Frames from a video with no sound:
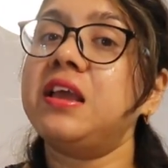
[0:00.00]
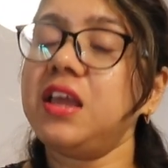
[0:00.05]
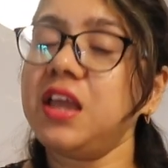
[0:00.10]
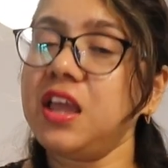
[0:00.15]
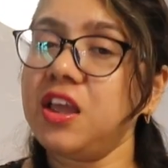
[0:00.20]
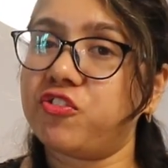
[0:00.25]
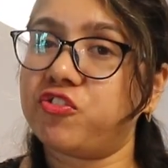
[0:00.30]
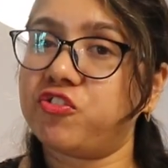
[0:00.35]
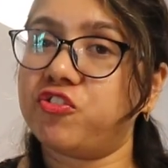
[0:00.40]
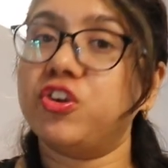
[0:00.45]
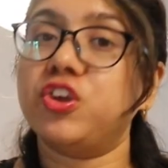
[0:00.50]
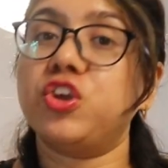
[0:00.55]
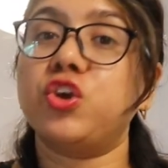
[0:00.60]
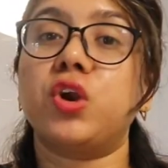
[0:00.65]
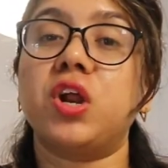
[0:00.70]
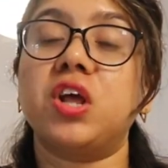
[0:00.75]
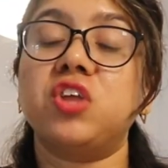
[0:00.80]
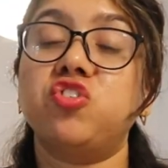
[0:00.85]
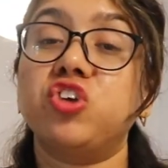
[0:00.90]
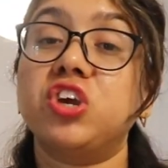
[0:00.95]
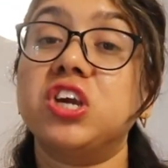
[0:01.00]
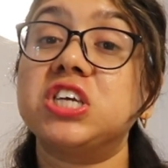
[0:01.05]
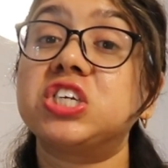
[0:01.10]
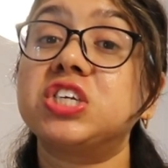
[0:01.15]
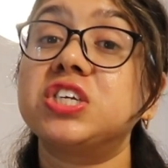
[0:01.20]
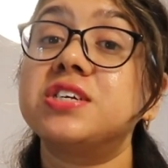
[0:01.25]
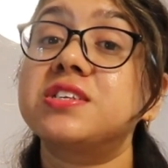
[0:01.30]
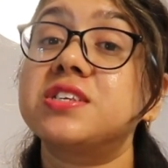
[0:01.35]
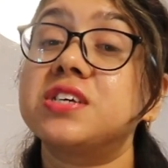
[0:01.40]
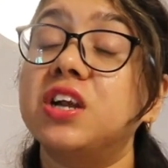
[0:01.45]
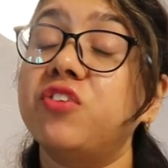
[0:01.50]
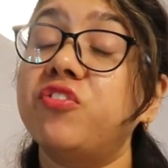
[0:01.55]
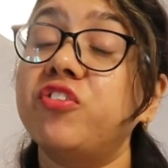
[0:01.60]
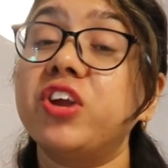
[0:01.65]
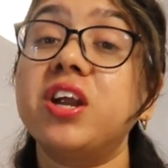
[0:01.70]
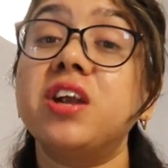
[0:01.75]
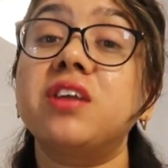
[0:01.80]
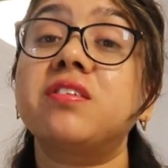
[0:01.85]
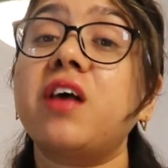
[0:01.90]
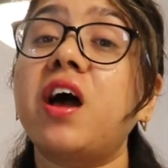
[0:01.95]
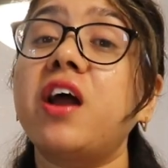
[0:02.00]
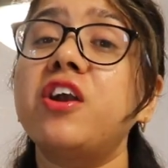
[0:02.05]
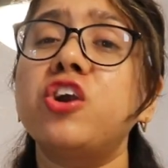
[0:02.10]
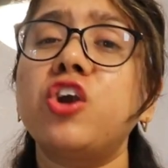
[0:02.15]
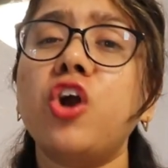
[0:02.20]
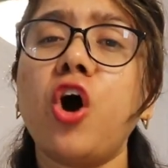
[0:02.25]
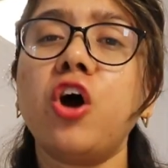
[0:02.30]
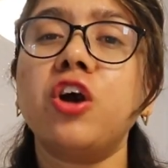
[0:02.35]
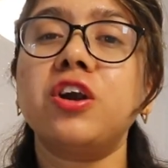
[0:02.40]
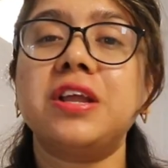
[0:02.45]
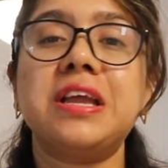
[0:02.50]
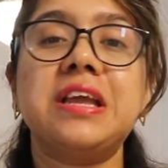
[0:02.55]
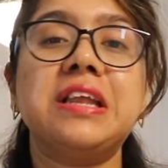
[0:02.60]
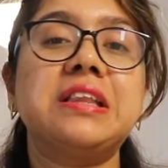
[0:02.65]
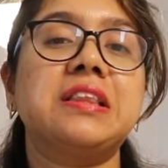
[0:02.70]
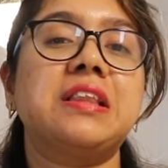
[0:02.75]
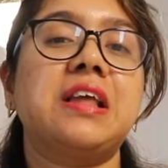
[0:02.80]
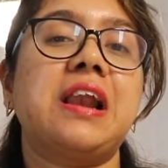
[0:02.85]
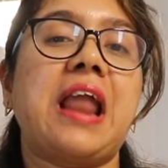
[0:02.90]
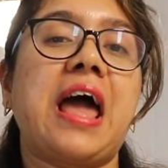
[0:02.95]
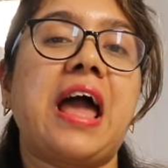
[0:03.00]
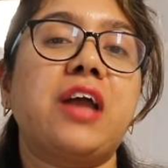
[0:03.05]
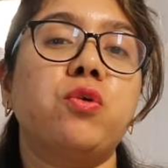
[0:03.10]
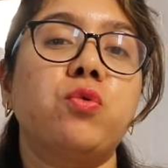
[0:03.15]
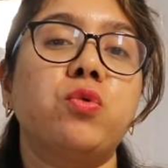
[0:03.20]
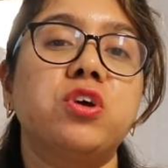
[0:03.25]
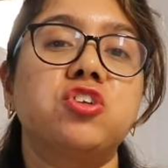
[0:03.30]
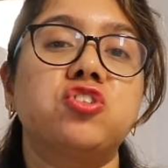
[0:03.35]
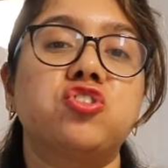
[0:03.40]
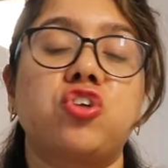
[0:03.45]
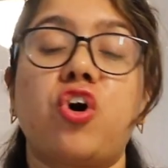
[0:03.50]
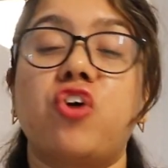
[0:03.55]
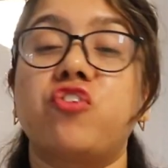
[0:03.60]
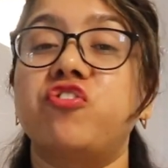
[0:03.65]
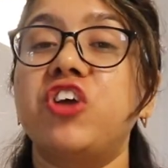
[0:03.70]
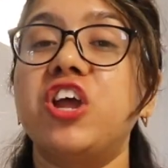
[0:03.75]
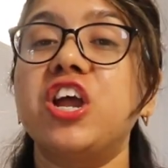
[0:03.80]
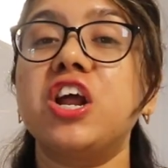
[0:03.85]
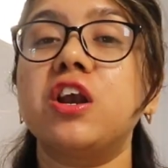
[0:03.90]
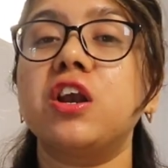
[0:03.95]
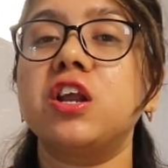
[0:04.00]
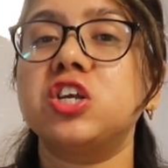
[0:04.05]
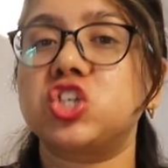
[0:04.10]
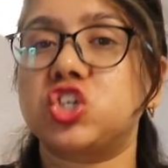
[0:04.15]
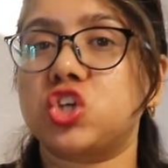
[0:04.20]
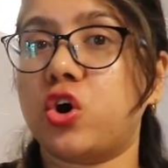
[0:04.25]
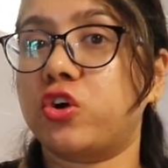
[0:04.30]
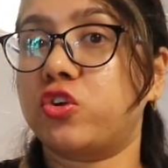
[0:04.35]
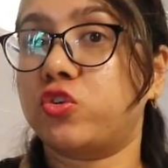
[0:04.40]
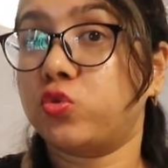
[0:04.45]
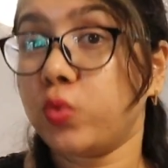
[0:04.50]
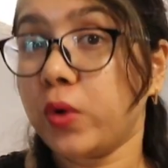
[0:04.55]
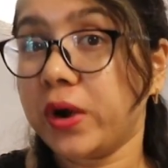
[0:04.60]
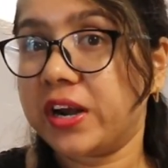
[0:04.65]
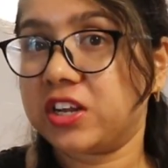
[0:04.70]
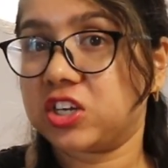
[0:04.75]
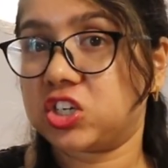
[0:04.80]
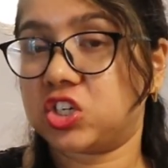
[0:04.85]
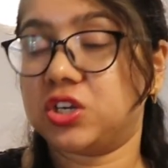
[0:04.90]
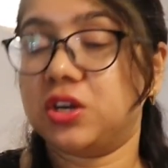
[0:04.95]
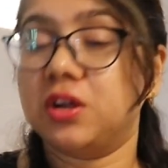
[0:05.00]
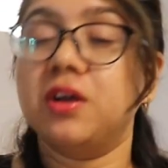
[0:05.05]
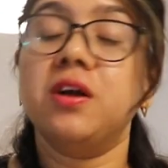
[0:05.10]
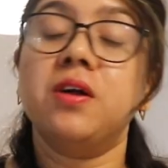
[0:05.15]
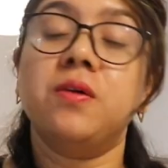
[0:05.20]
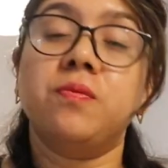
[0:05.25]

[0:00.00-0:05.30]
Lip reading: If your educational certificates are not in the language of English or Swedish,